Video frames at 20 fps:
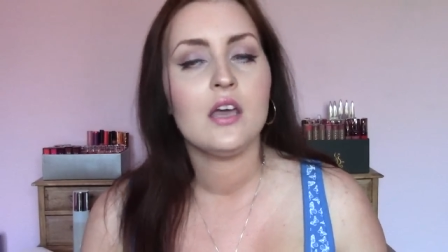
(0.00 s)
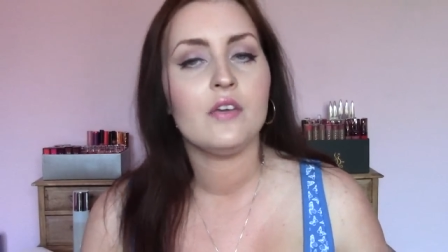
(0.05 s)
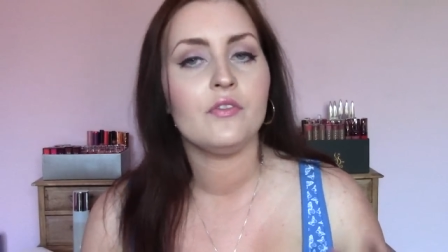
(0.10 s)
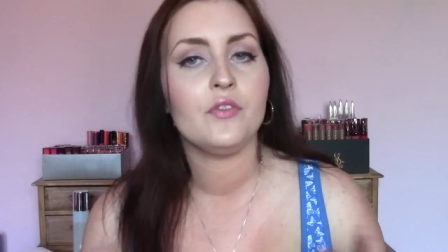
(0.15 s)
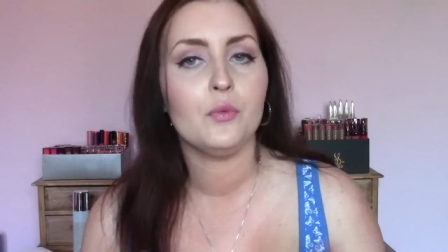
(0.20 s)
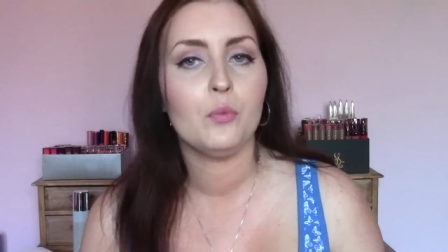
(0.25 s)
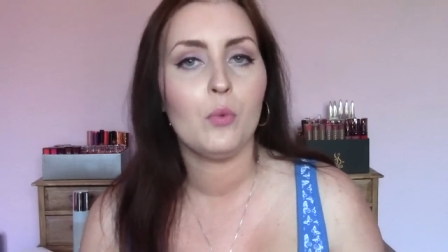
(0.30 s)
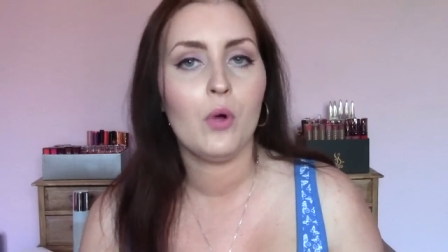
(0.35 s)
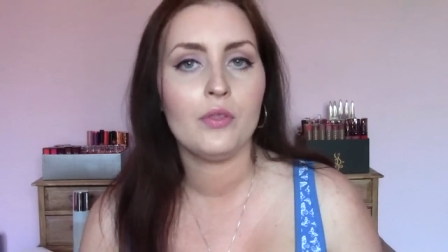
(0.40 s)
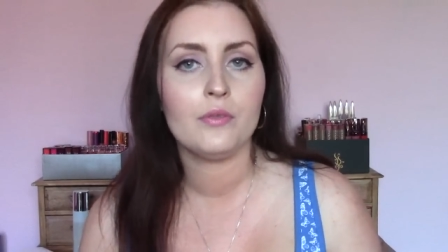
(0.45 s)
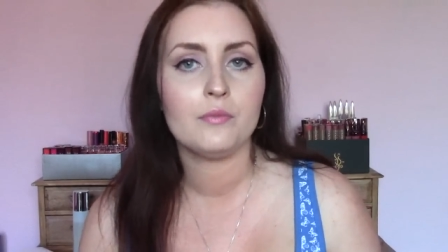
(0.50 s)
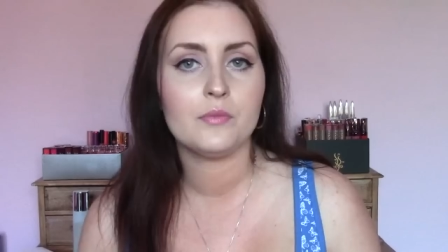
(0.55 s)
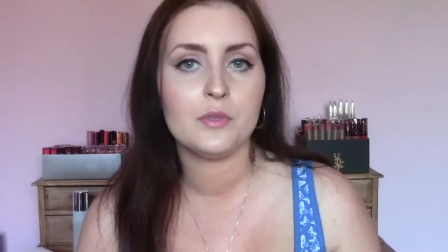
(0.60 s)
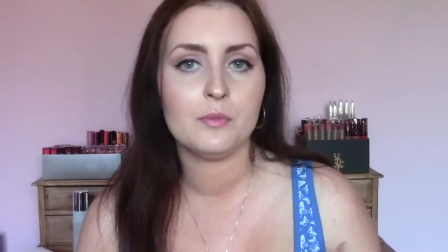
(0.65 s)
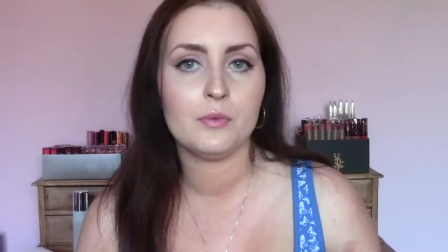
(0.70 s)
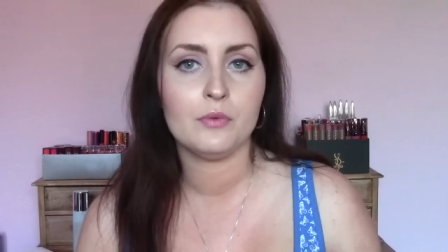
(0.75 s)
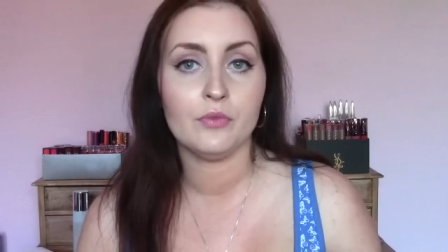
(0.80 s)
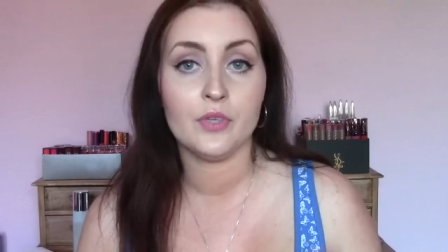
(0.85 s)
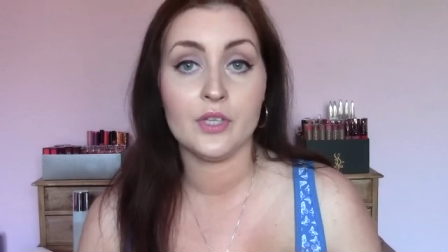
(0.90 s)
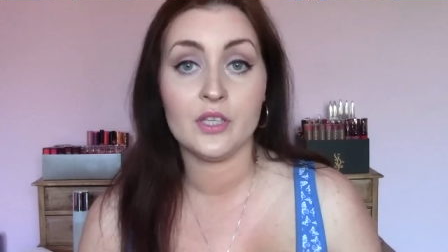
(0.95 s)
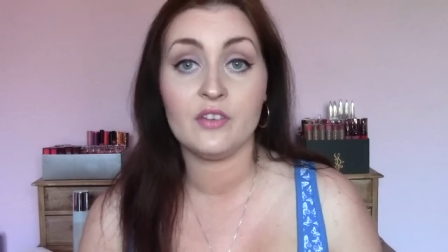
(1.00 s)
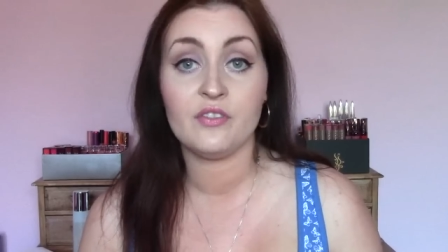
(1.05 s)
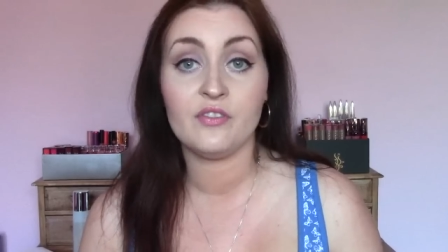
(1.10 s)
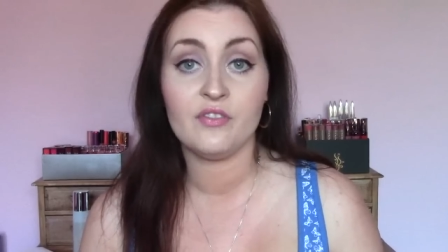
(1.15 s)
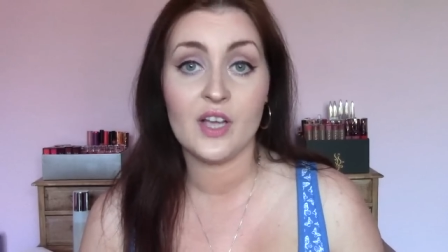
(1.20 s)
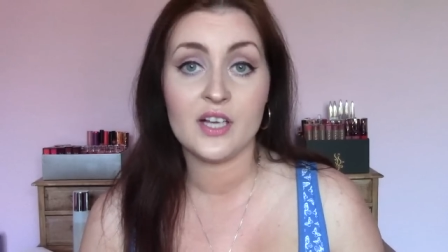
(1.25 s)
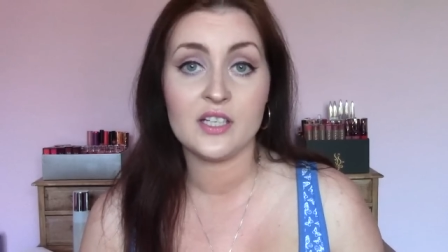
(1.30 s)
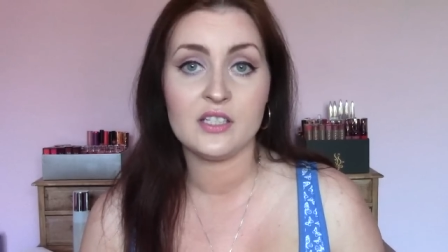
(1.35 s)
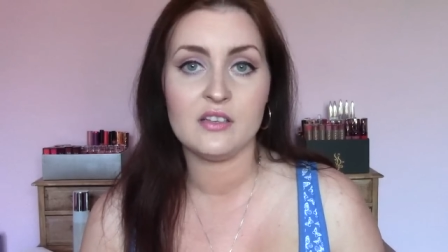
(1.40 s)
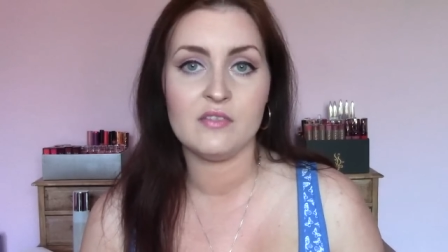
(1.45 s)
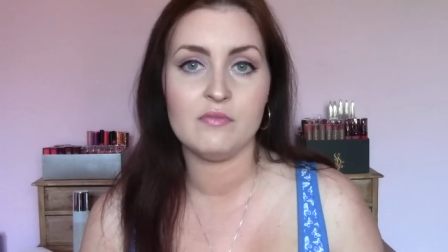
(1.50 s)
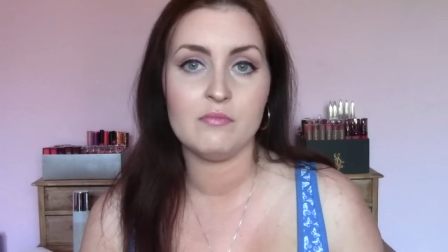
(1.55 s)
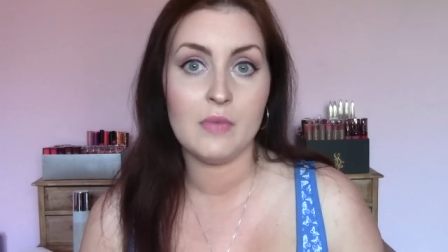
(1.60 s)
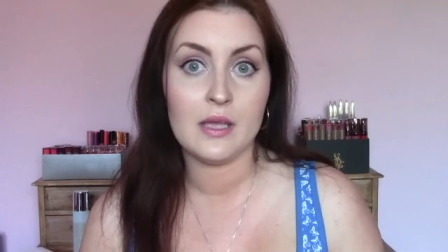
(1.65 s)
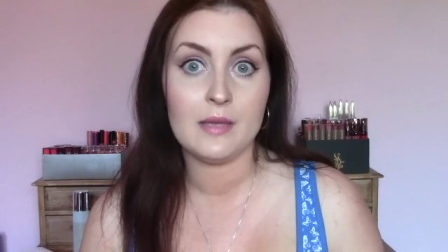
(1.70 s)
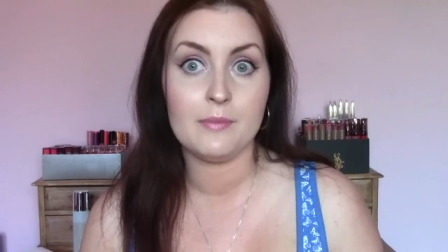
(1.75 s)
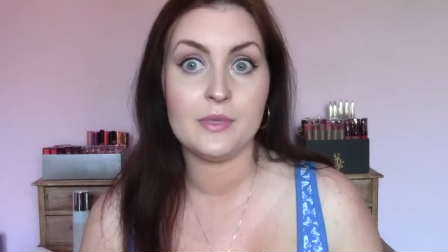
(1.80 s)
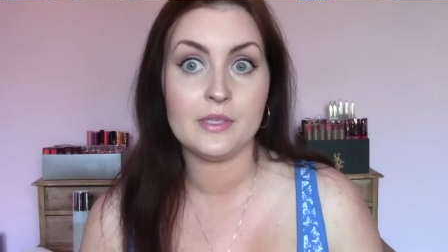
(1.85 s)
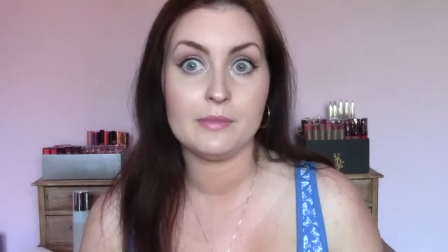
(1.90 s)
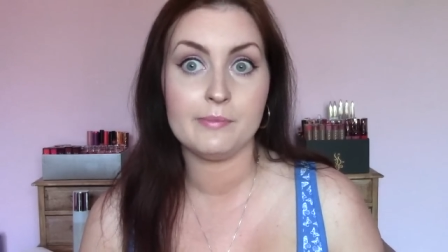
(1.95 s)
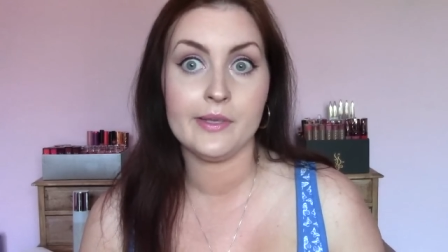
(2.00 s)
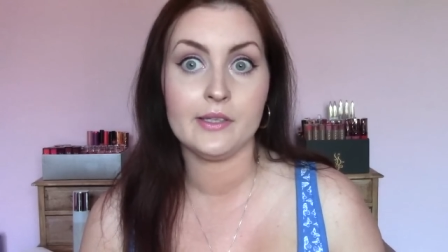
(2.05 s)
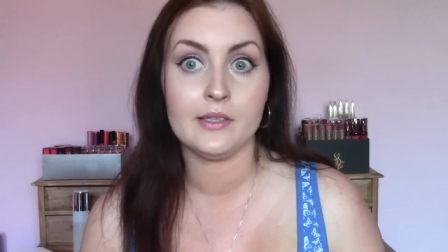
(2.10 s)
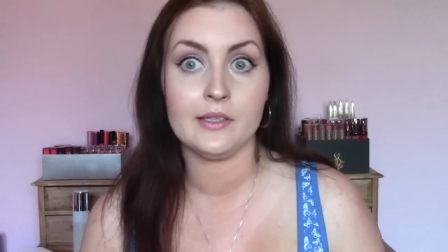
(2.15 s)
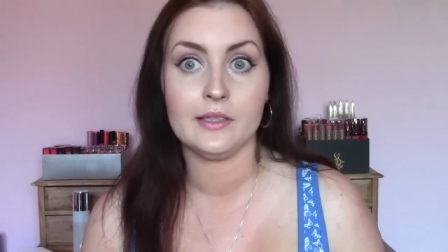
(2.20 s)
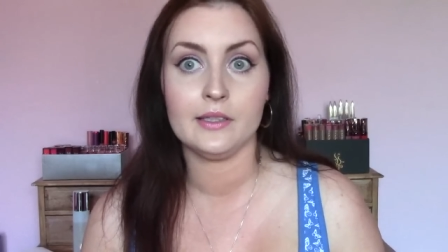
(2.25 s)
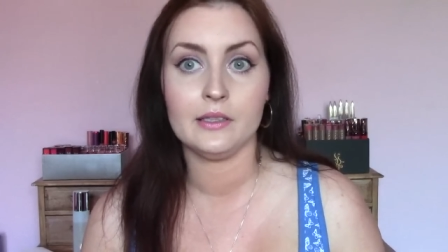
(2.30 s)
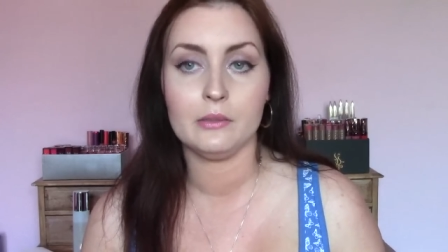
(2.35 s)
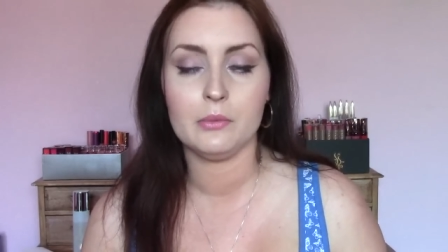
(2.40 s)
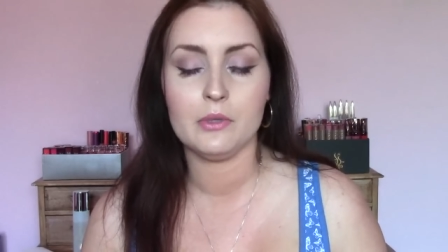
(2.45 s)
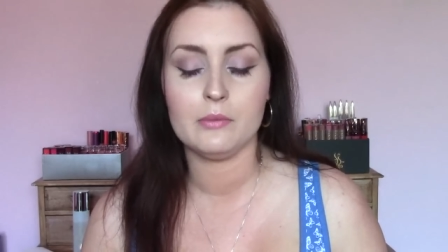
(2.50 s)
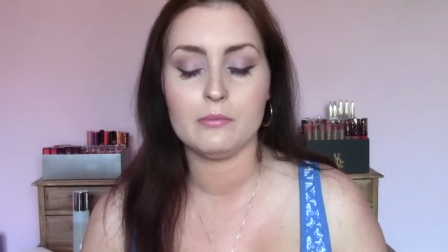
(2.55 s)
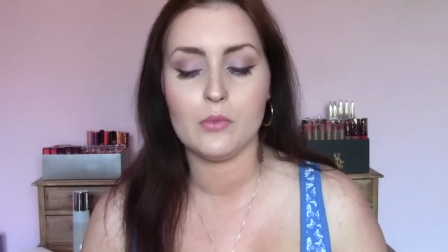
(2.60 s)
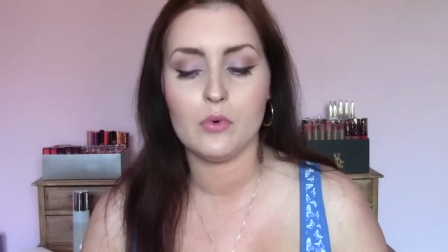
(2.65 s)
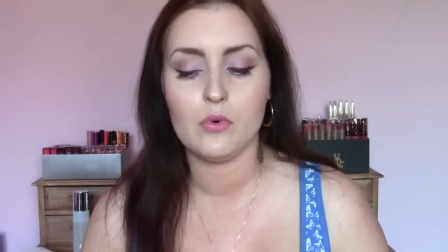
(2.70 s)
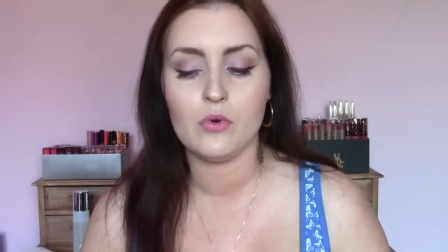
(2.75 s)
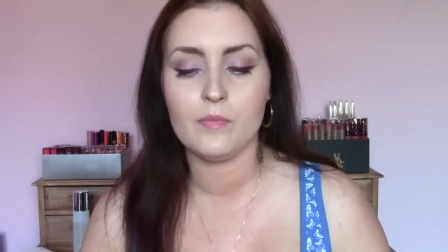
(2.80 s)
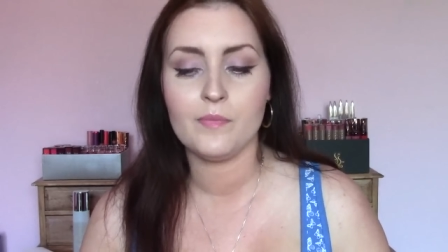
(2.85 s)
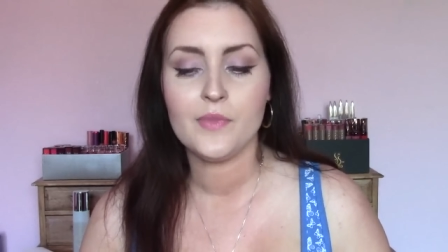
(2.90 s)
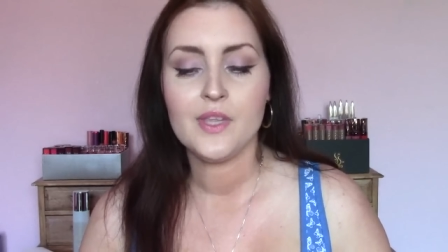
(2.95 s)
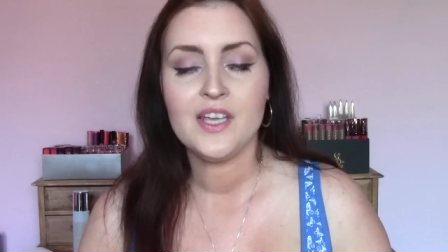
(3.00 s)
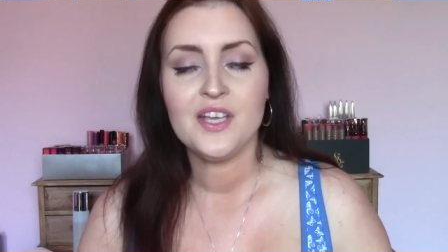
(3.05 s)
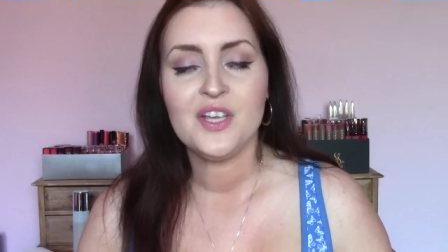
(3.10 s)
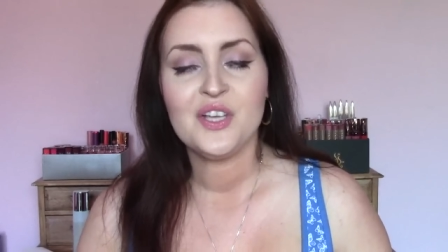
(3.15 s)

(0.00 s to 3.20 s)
if you want them to be really effective, maybe spend a little bit more.